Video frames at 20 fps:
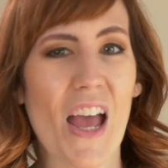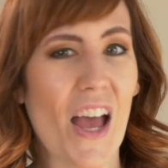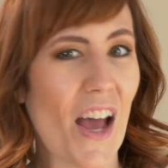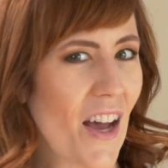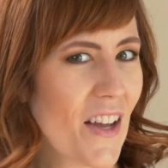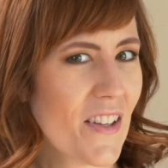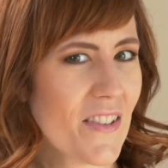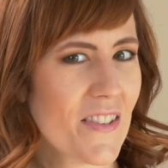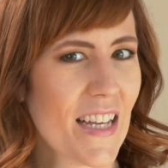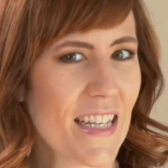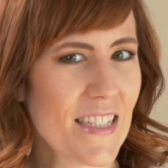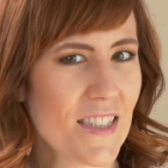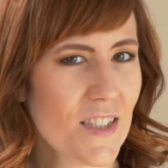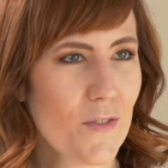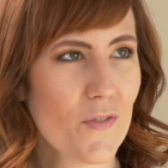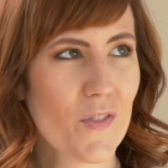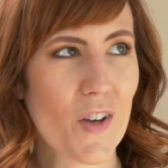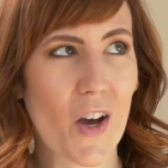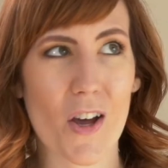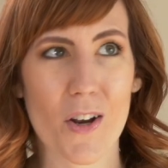Unless
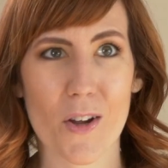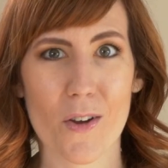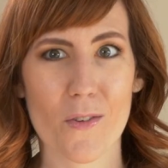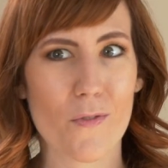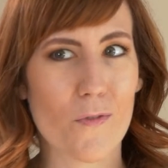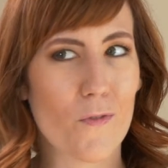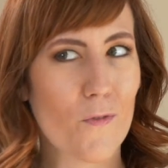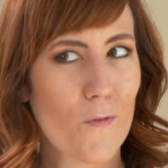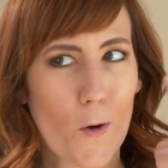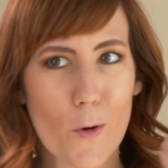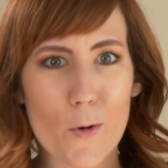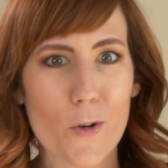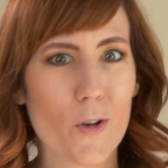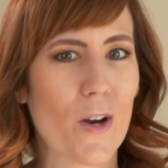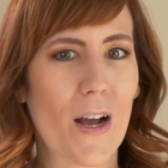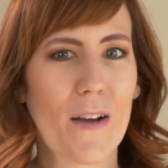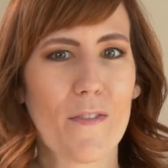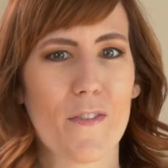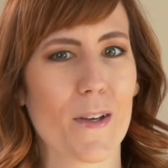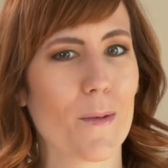you've got a
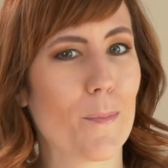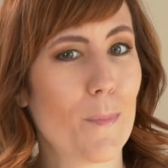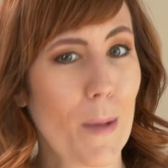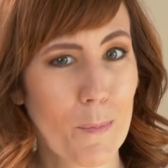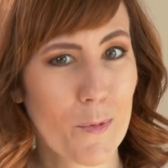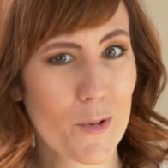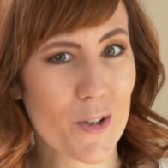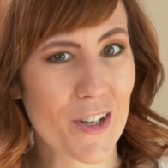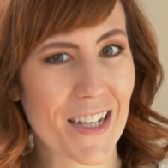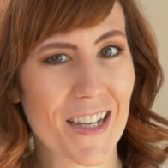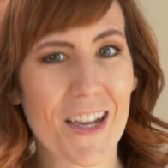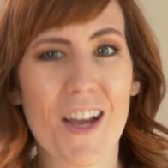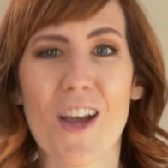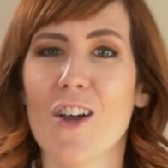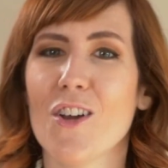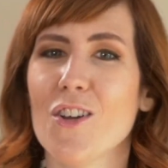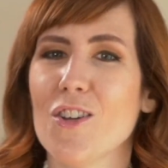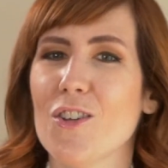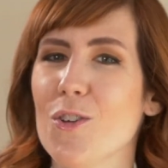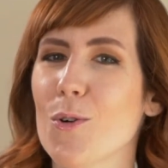photographic memory,
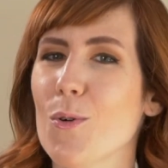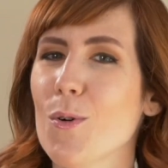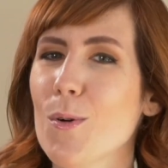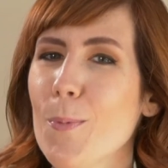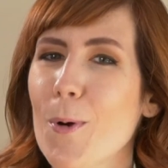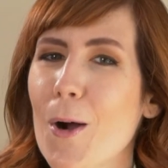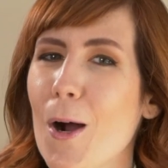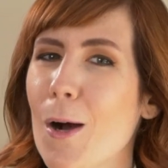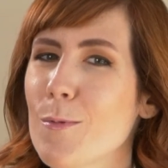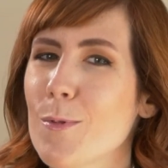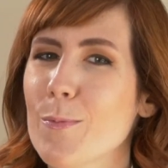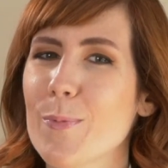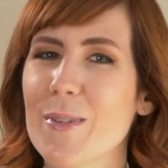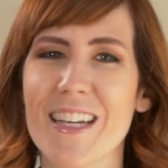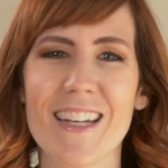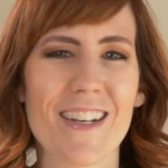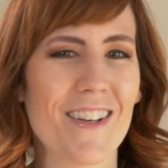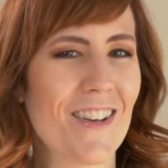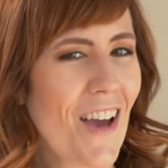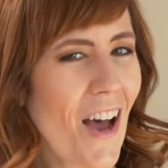you're
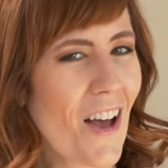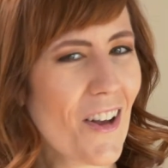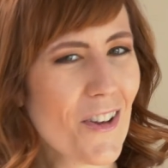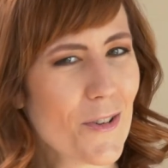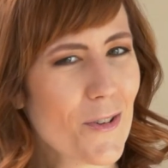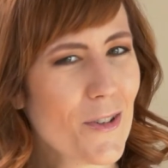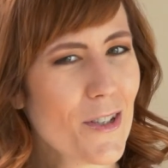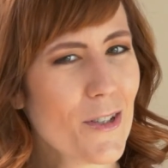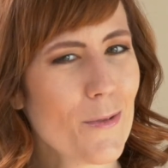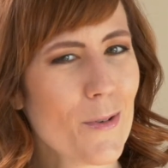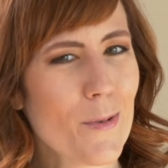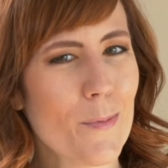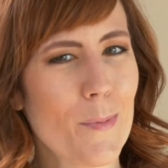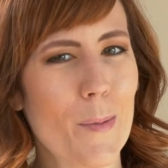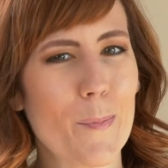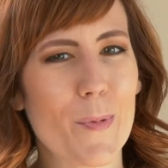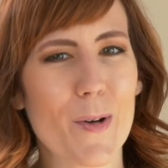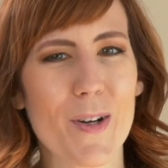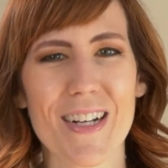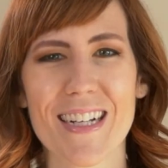probably not going to
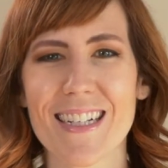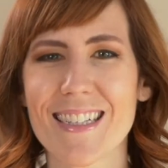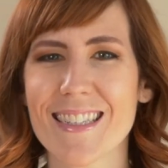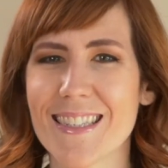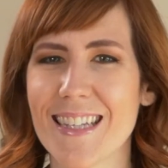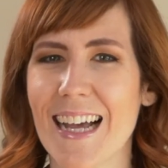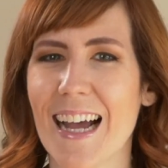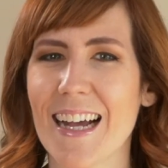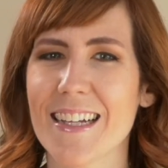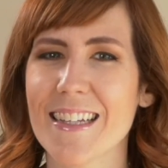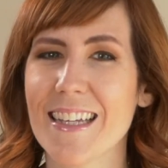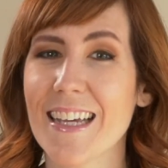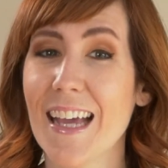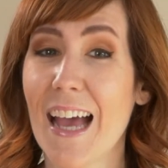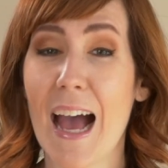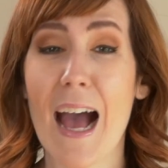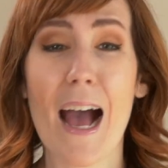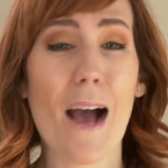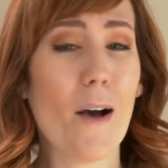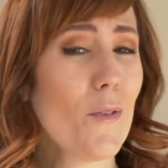remember exactly
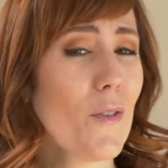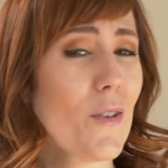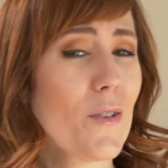how the